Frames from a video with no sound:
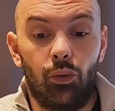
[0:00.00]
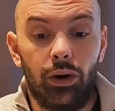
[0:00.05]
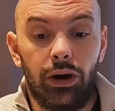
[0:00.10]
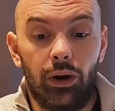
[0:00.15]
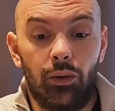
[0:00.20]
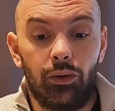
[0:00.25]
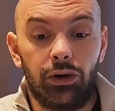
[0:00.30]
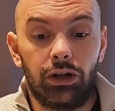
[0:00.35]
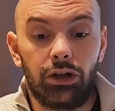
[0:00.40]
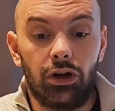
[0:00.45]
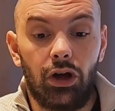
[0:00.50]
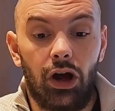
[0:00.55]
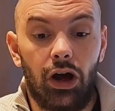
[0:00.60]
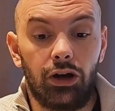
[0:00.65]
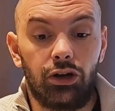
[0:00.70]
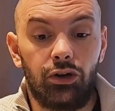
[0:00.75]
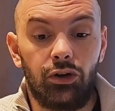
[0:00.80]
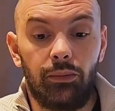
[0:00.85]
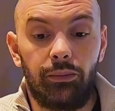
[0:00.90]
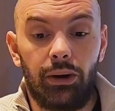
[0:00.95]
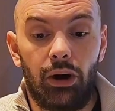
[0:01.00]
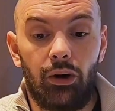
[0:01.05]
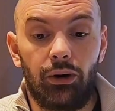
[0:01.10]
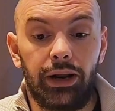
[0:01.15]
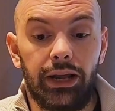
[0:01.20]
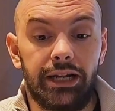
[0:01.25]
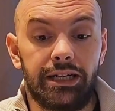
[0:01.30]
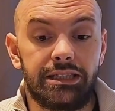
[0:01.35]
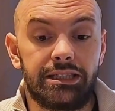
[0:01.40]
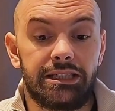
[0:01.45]
what I want to talk to you
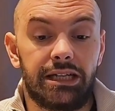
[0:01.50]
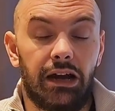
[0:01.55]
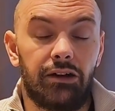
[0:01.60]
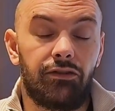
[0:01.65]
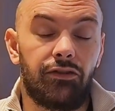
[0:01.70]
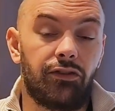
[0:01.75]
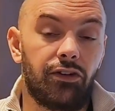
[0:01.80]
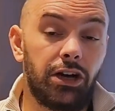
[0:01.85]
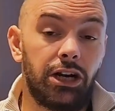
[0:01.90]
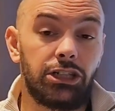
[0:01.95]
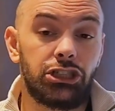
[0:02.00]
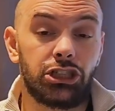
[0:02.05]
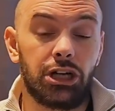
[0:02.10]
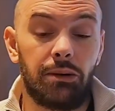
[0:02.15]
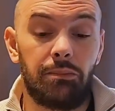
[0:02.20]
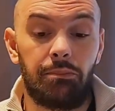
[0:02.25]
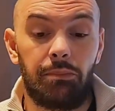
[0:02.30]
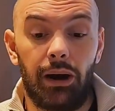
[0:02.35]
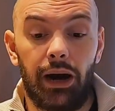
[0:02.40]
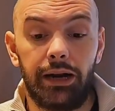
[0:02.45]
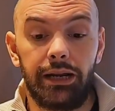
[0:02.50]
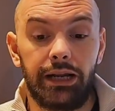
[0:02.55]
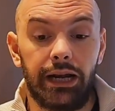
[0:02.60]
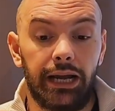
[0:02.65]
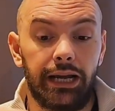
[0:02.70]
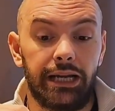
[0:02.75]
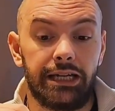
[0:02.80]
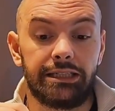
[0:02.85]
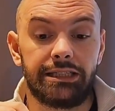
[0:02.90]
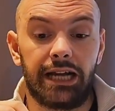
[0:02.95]
about is that Vrnjačka
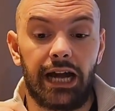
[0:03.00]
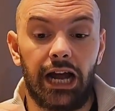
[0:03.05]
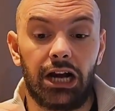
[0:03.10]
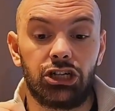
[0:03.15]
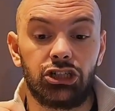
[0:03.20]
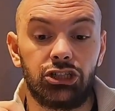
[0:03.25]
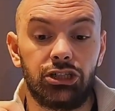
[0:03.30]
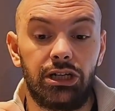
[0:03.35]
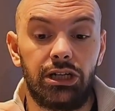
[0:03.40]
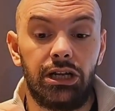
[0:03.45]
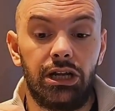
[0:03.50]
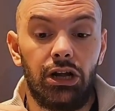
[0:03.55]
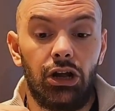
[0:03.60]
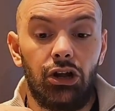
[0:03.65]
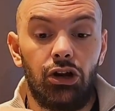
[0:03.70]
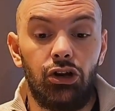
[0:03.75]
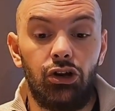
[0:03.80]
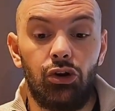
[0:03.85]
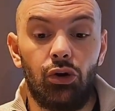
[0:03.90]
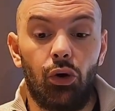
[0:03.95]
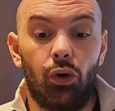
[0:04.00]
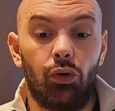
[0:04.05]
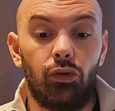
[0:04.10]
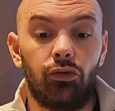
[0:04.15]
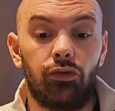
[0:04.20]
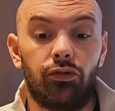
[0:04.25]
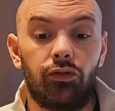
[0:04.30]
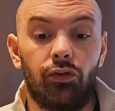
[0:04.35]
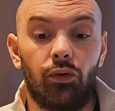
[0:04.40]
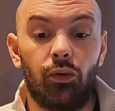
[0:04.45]
Banja is actually
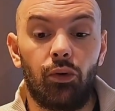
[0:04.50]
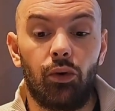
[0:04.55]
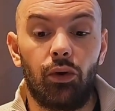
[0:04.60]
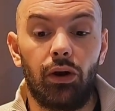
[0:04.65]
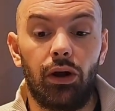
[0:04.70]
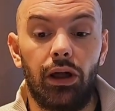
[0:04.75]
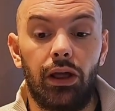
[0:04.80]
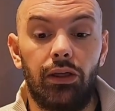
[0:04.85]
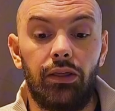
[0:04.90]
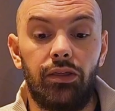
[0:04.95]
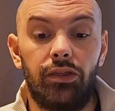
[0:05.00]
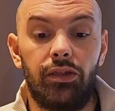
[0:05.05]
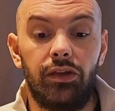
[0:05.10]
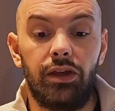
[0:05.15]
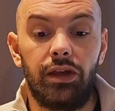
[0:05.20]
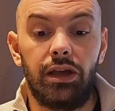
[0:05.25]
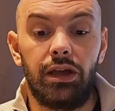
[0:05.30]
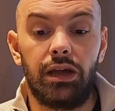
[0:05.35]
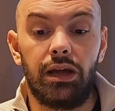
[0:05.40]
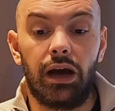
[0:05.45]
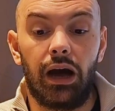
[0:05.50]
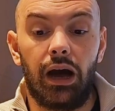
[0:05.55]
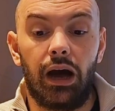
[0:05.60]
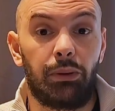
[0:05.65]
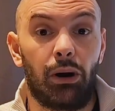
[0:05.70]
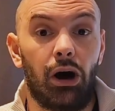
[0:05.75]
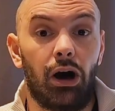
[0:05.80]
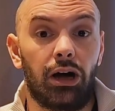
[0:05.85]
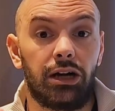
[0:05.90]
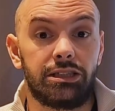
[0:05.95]
known for the
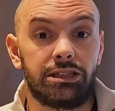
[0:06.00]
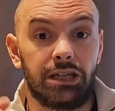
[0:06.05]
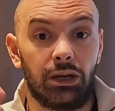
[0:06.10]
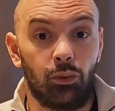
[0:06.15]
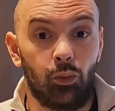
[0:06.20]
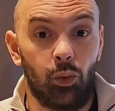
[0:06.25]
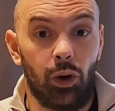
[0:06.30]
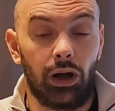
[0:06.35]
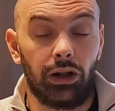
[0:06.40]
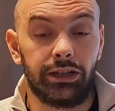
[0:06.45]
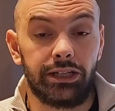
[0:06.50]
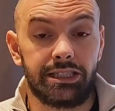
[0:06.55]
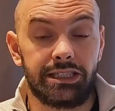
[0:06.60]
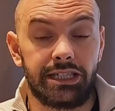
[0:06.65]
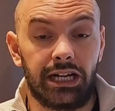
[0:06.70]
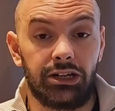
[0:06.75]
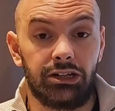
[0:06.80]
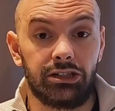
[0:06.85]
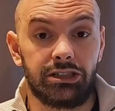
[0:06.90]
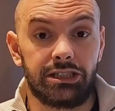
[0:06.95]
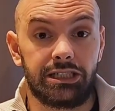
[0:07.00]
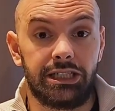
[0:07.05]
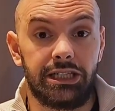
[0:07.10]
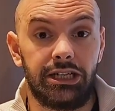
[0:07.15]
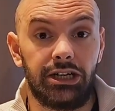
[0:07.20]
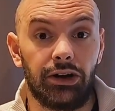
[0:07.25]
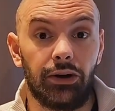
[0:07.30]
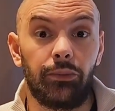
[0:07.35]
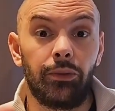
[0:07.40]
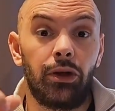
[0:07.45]
spas and wellness centers
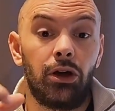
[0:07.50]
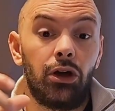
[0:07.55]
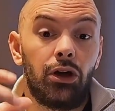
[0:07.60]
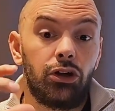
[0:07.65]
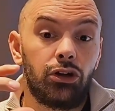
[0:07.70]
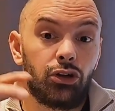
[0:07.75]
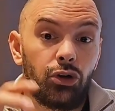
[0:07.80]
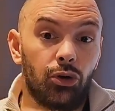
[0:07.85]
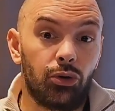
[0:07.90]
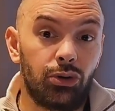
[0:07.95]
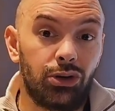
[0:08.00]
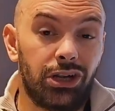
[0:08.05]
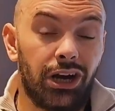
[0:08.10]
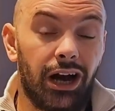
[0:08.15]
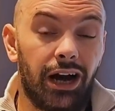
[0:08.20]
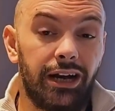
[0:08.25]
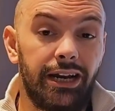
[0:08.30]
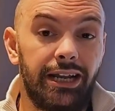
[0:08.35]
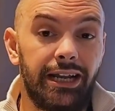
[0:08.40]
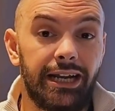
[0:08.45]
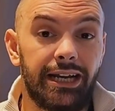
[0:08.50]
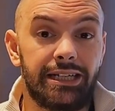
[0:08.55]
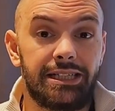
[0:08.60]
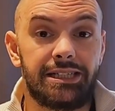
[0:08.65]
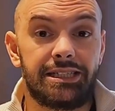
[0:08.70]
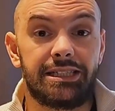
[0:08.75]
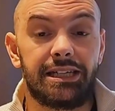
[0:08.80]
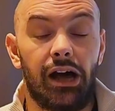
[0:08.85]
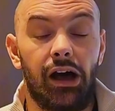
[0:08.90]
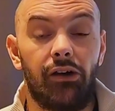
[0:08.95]
here. Tontani
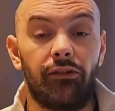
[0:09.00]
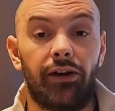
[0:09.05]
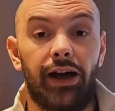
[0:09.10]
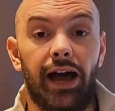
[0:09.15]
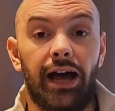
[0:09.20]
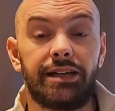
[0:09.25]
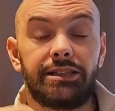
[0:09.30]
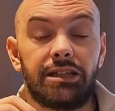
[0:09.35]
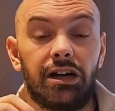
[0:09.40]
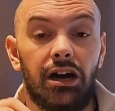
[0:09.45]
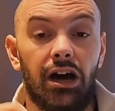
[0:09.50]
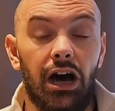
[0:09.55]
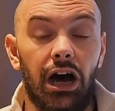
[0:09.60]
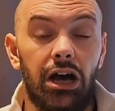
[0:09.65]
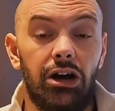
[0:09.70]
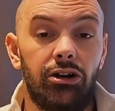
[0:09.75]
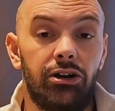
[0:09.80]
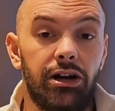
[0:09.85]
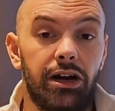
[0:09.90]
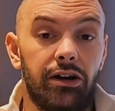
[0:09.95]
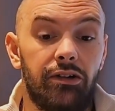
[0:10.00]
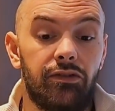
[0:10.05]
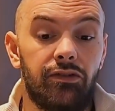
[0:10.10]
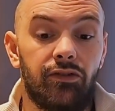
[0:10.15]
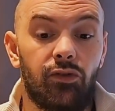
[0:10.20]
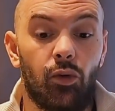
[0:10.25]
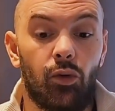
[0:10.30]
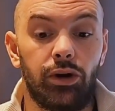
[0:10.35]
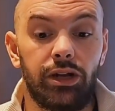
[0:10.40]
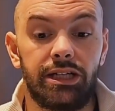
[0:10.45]
itself has
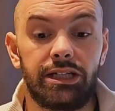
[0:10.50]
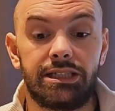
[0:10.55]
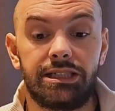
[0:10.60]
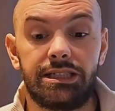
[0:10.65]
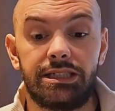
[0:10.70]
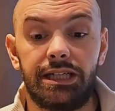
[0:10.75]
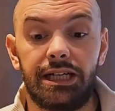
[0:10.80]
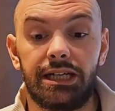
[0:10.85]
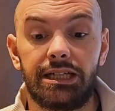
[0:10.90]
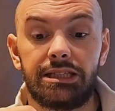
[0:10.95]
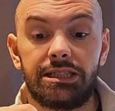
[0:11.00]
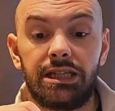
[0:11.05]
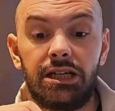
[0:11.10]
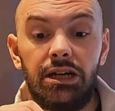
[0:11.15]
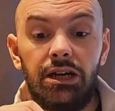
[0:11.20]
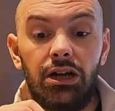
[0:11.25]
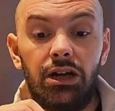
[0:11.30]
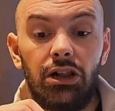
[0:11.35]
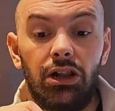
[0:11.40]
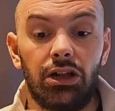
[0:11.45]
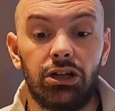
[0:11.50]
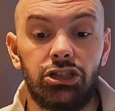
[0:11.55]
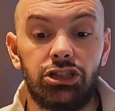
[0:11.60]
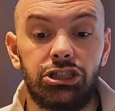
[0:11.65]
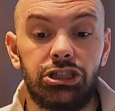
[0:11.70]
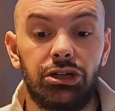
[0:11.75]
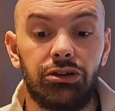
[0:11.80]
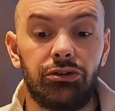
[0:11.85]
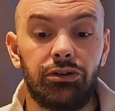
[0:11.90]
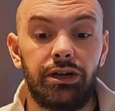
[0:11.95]
146
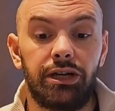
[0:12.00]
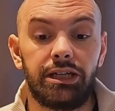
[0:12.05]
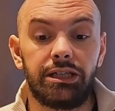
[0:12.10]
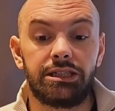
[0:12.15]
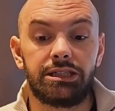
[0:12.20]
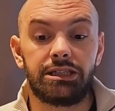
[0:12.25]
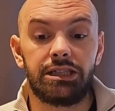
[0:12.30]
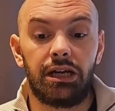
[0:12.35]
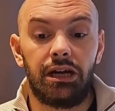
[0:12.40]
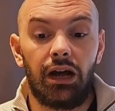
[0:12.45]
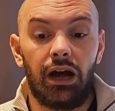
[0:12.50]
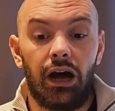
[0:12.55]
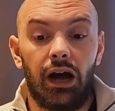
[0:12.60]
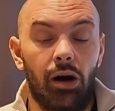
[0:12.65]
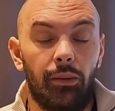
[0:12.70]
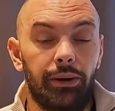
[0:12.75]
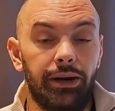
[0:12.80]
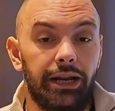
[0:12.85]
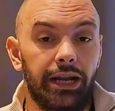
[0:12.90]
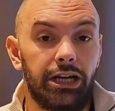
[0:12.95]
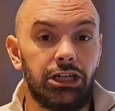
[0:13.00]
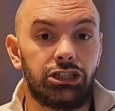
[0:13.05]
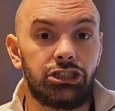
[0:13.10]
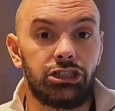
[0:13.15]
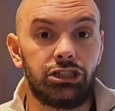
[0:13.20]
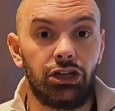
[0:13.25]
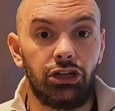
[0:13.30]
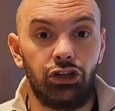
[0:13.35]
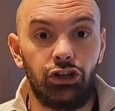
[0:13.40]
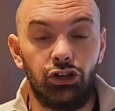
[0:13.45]
luxurious
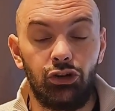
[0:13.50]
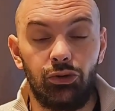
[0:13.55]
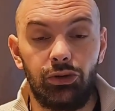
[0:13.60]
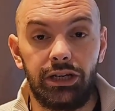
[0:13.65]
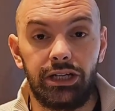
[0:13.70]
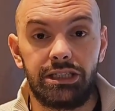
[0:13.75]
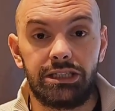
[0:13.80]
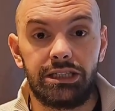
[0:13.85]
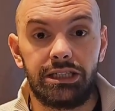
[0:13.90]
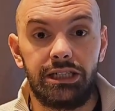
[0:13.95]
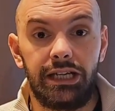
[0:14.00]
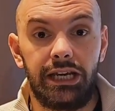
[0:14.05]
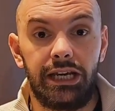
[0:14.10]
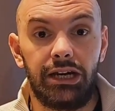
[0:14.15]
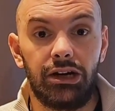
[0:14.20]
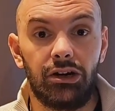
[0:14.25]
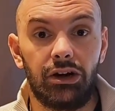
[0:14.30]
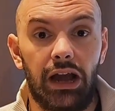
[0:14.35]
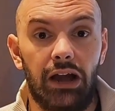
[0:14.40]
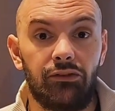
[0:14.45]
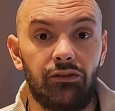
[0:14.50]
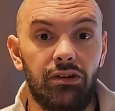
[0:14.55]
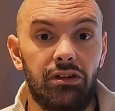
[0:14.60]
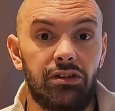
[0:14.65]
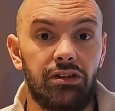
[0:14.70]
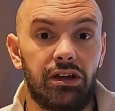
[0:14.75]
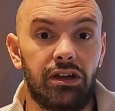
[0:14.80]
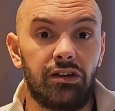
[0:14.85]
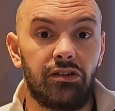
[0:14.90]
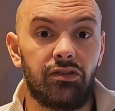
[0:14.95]
accommodation units in here,
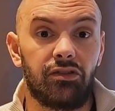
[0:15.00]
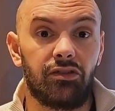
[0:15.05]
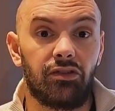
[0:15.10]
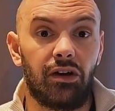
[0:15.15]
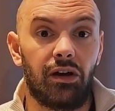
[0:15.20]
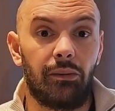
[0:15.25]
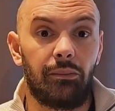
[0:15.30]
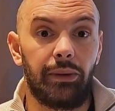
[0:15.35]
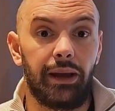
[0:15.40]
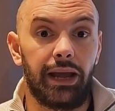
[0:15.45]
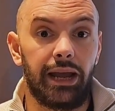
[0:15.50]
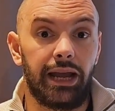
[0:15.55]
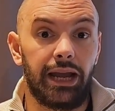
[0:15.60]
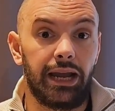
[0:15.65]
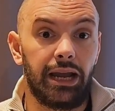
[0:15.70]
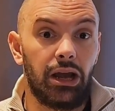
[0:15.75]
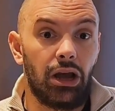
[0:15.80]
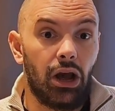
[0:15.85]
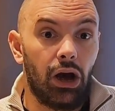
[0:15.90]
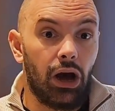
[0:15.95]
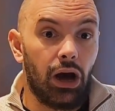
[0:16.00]
everything from a